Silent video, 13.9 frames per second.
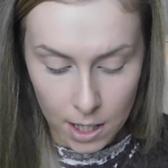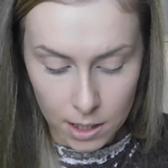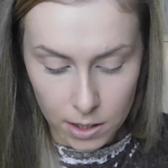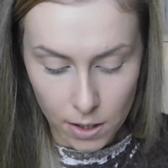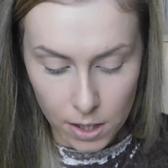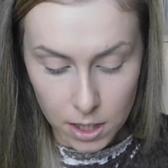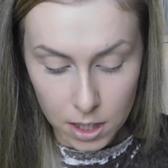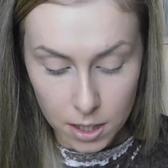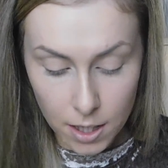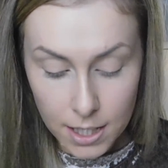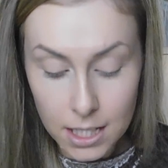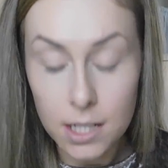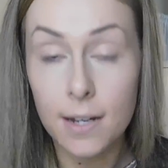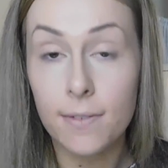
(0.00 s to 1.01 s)
So I
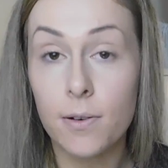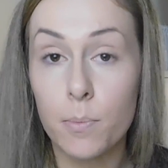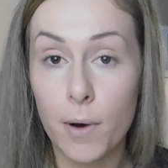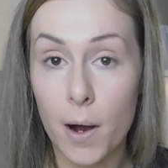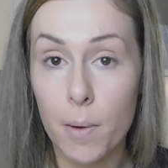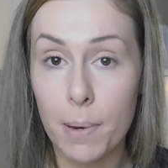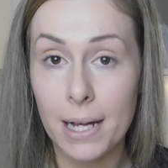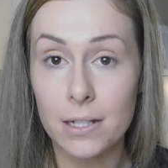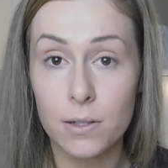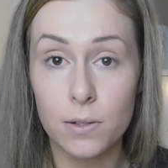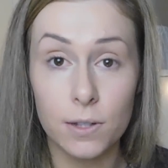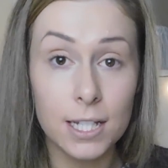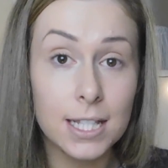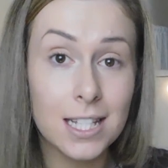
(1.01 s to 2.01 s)
decided to go for a brow
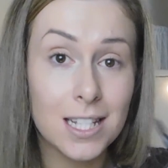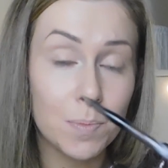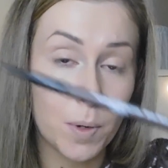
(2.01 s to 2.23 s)
pencil. This is